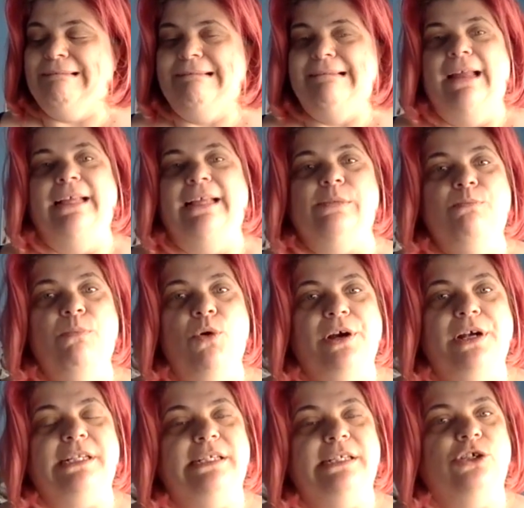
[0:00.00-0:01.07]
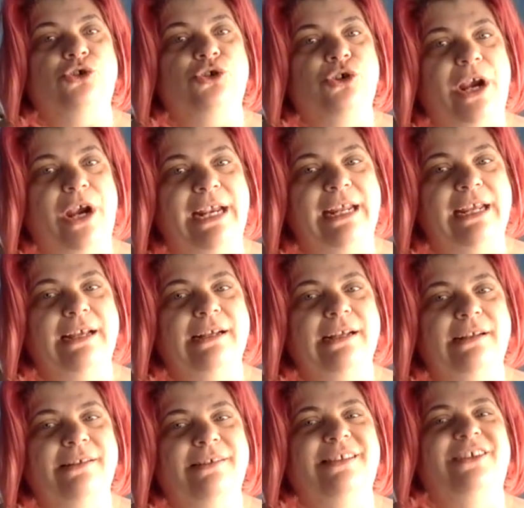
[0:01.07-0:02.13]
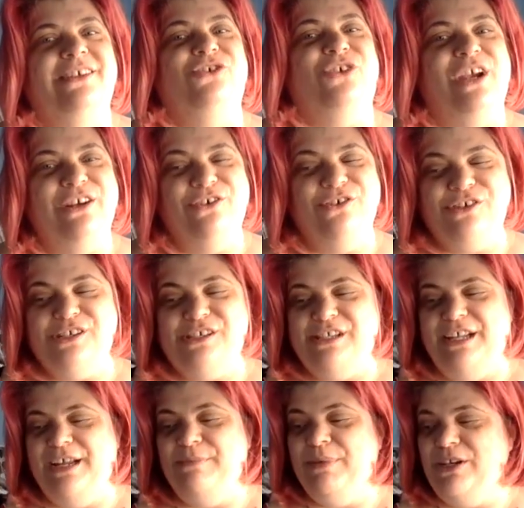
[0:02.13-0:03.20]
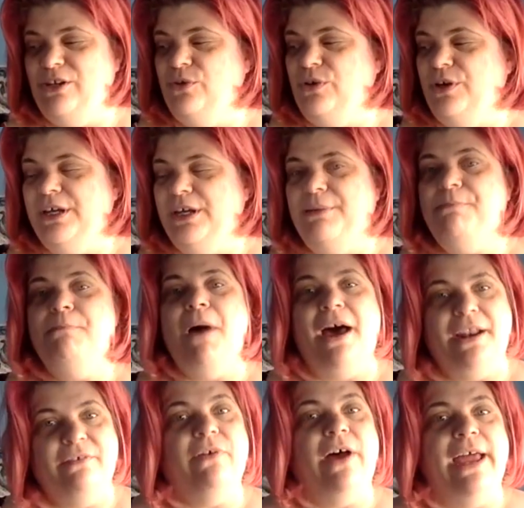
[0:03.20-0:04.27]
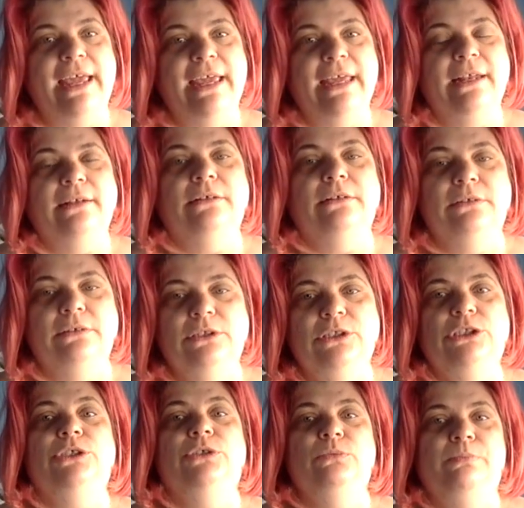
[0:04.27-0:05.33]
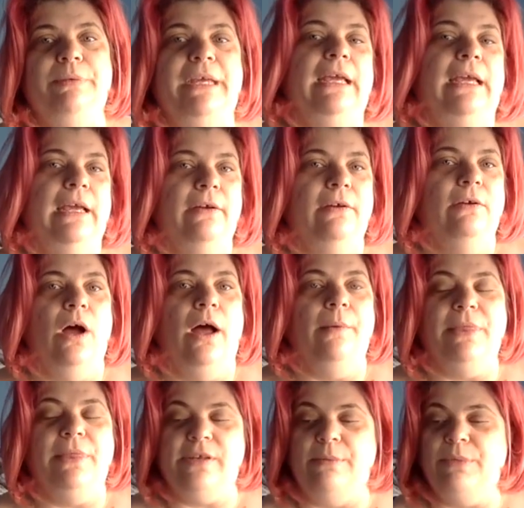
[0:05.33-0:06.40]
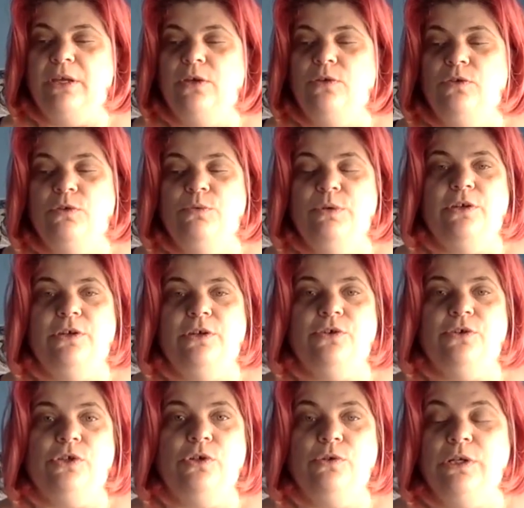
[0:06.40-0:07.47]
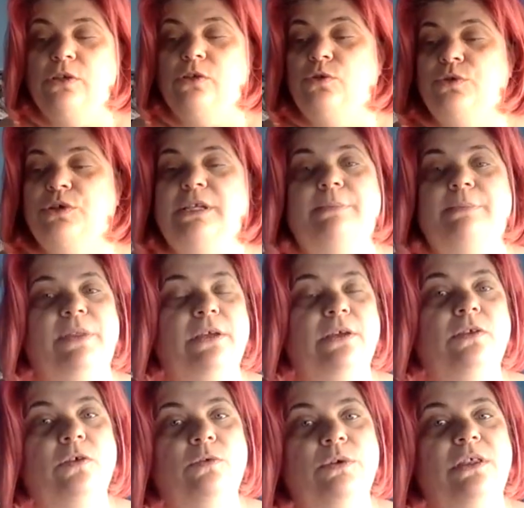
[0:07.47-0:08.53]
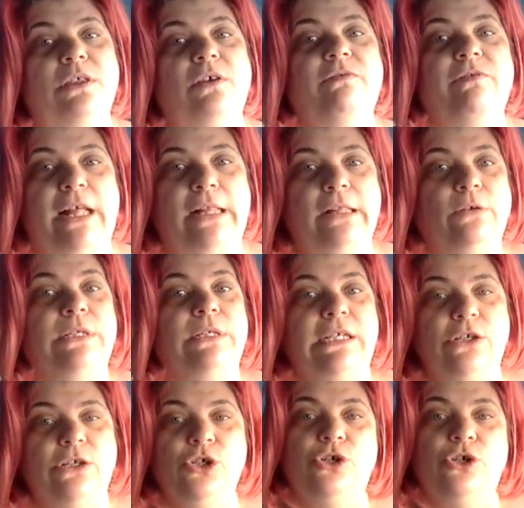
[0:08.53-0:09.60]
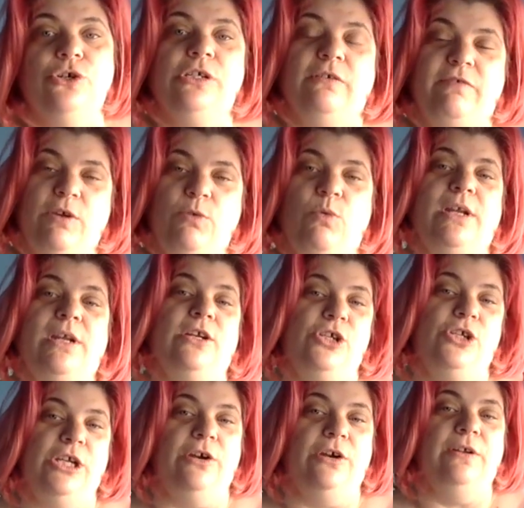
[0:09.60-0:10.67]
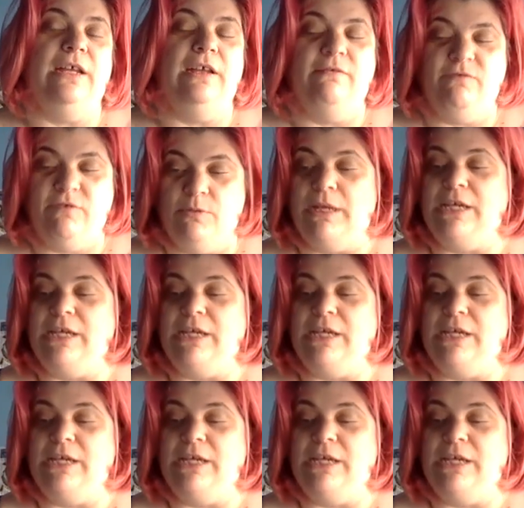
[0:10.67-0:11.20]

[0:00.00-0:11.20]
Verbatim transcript: it's more training the trainers thing, but you could modify it to be um, something you do with your students or something you do with your fellow teachers if you want to share the information.